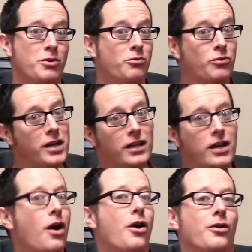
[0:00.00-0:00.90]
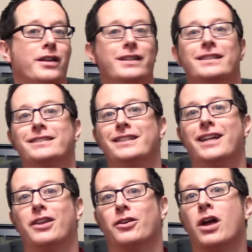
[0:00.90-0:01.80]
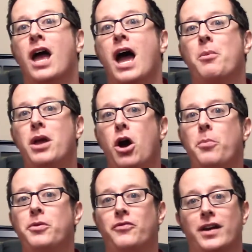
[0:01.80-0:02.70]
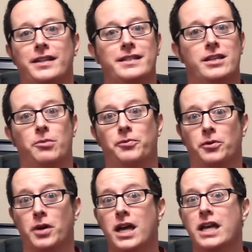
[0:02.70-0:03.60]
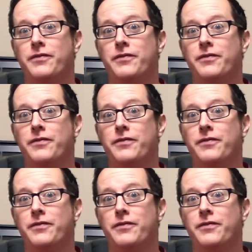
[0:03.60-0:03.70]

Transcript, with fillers: We really are in this together, and we hope you find this helpful.